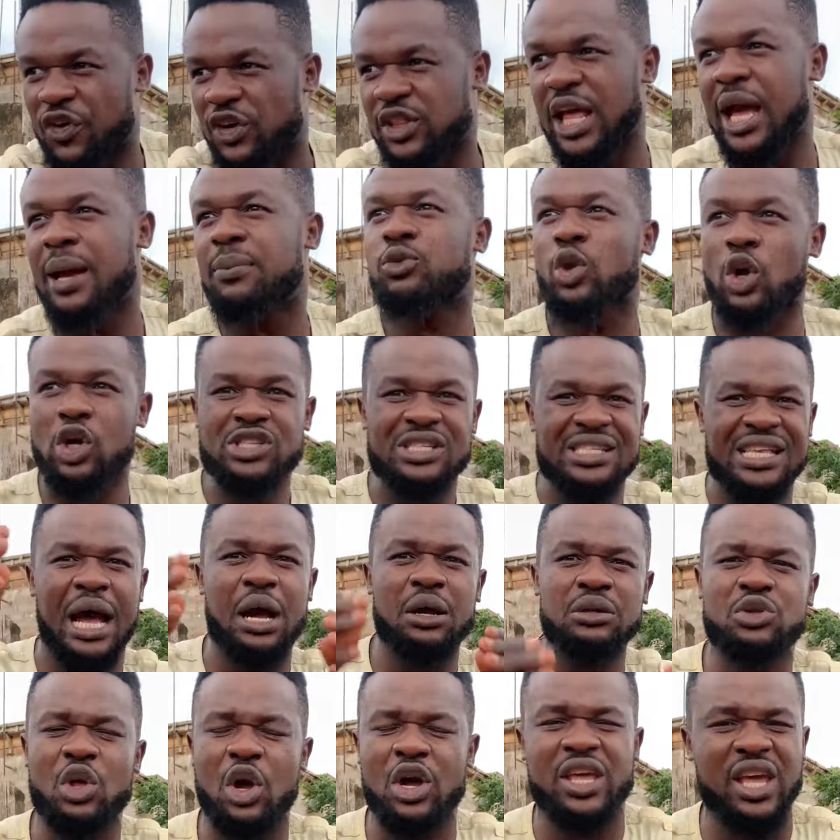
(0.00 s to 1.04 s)
for them,
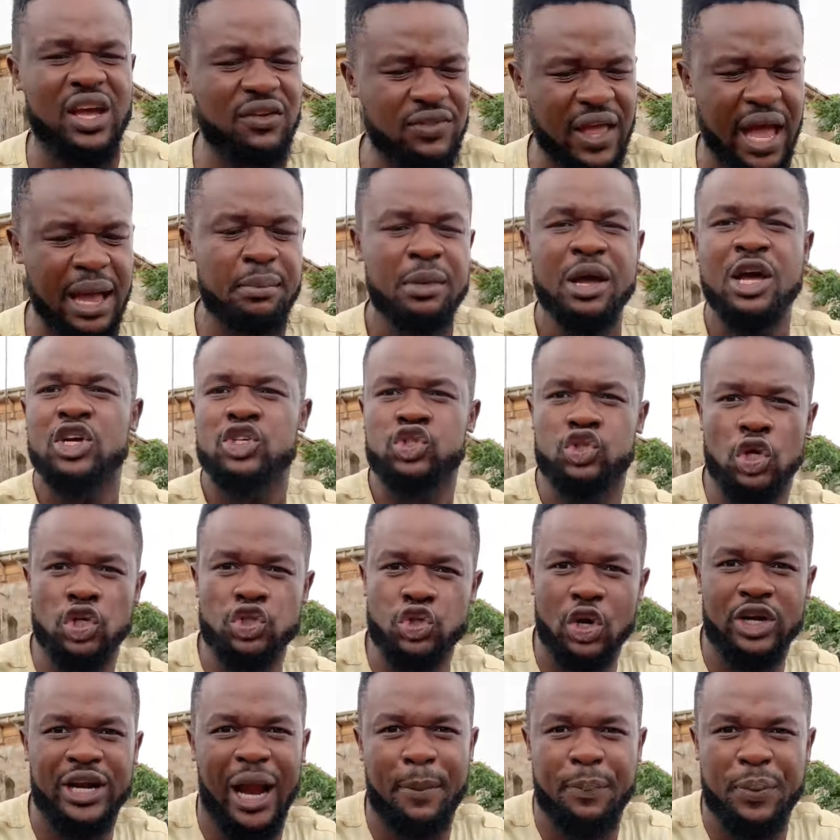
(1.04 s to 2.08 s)
to give them
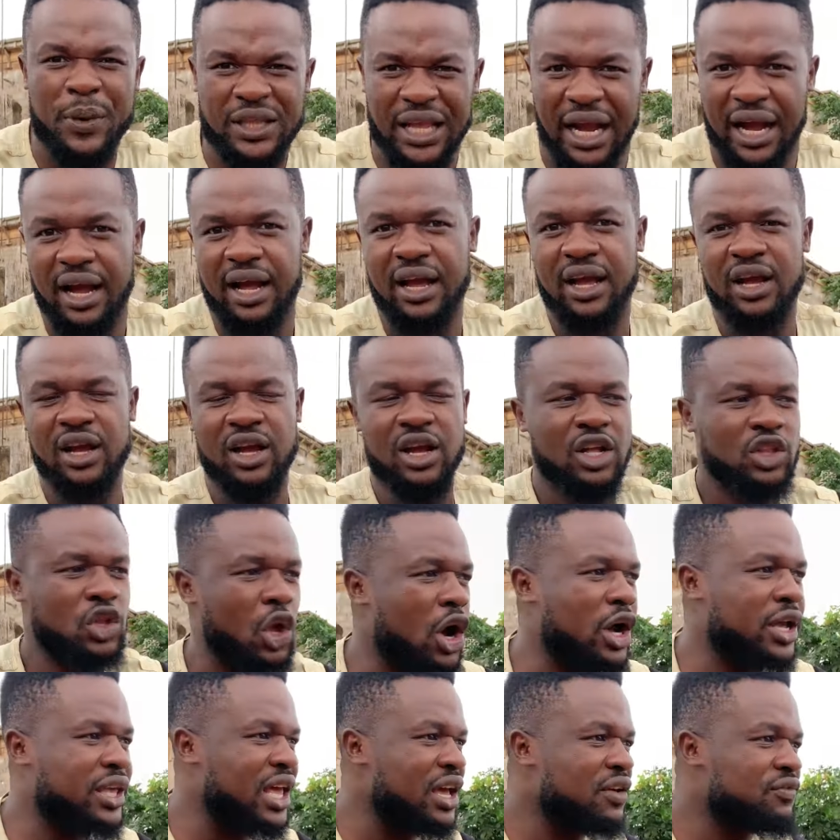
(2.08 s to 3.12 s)
social capital,
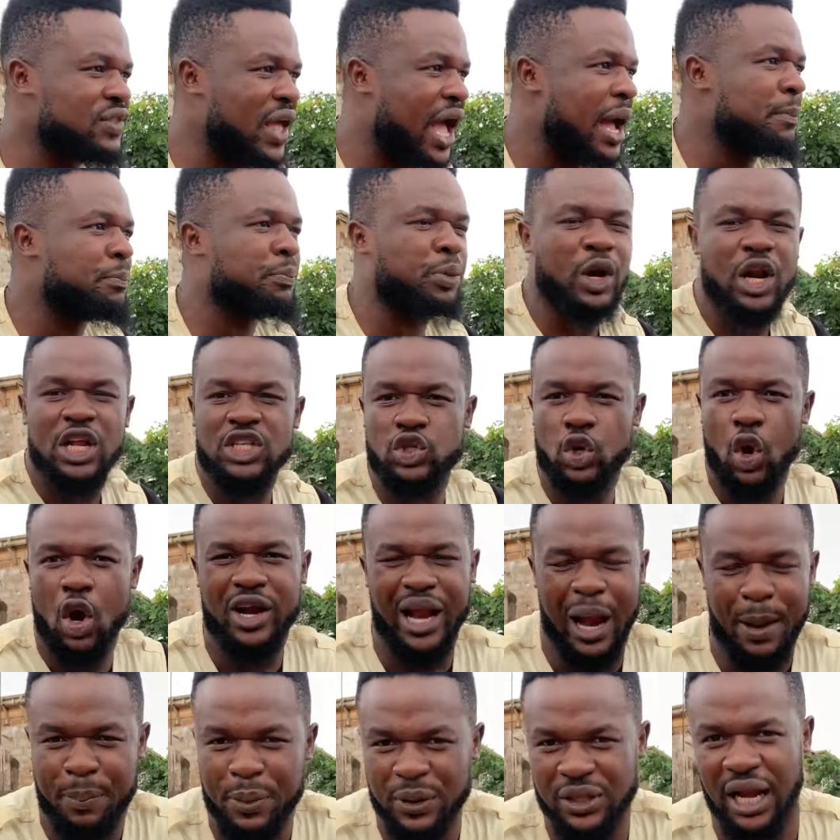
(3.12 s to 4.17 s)
to give them political
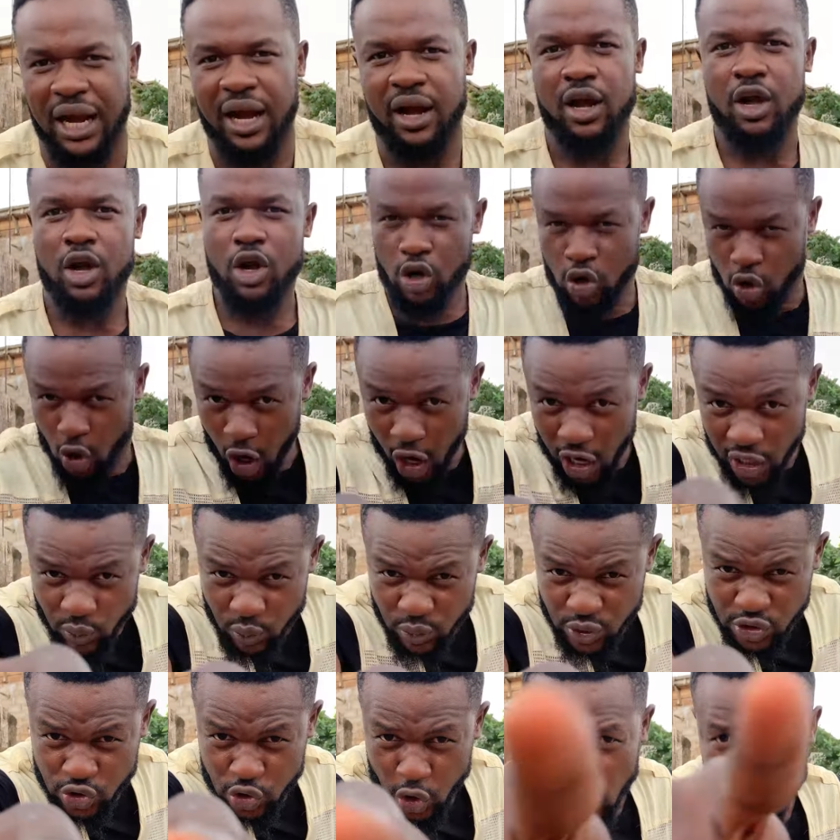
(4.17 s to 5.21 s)
capital. God
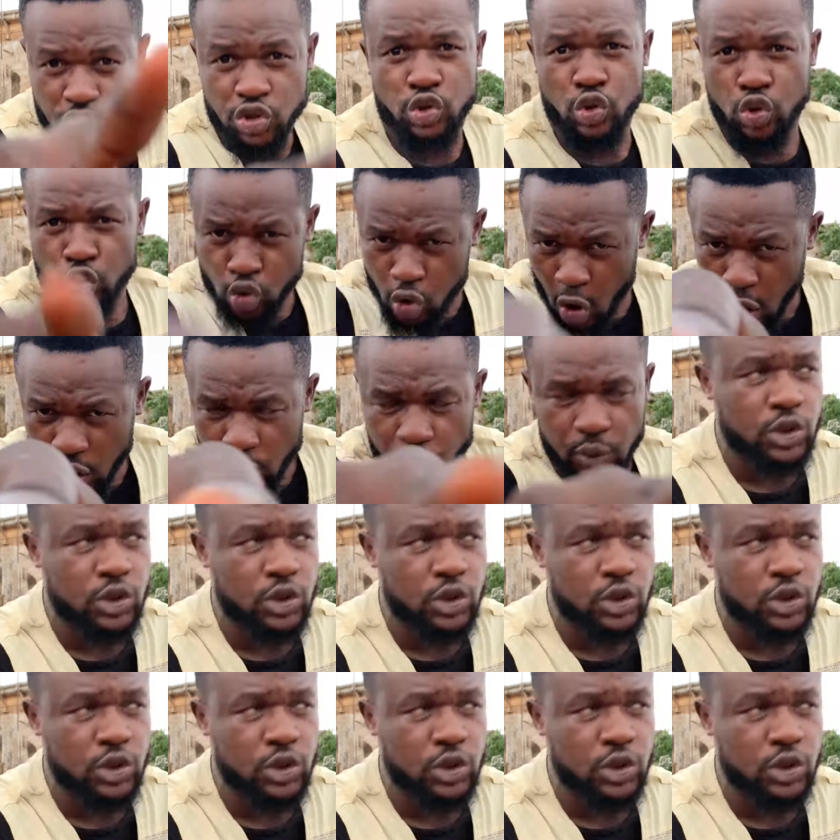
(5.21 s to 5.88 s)
will judge you. God